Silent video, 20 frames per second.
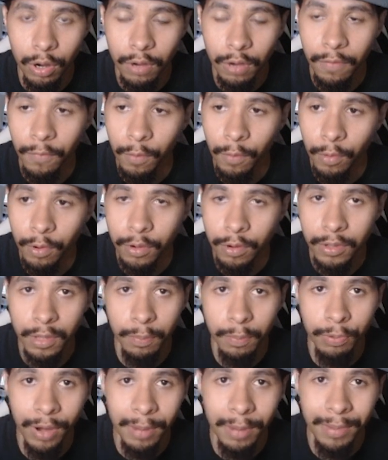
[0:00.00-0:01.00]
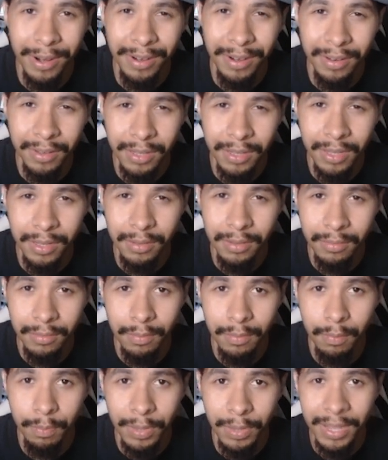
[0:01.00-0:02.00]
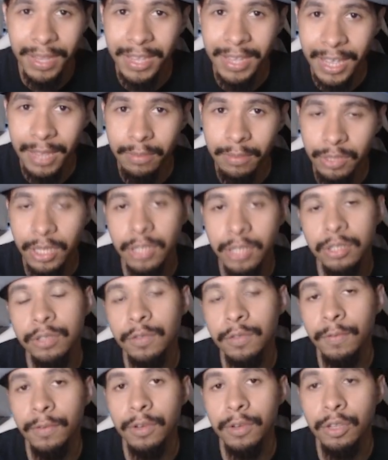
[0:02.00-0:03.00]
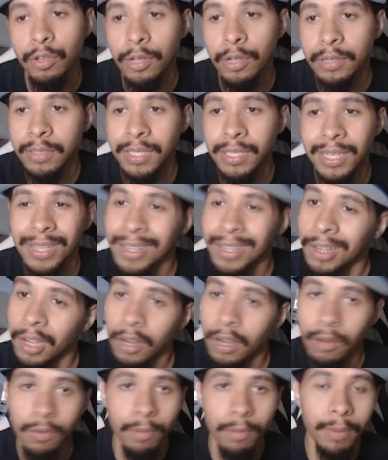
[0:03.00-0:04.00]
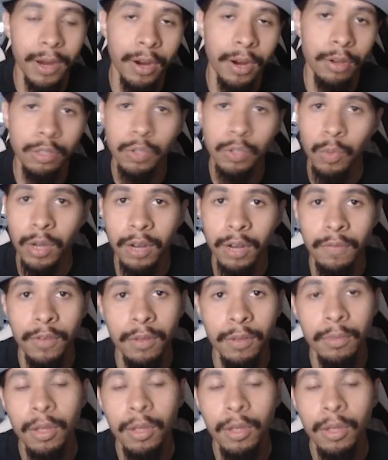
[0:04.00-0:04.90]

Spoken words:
for the primarily big Game Changers for UFC, Romero's one of them,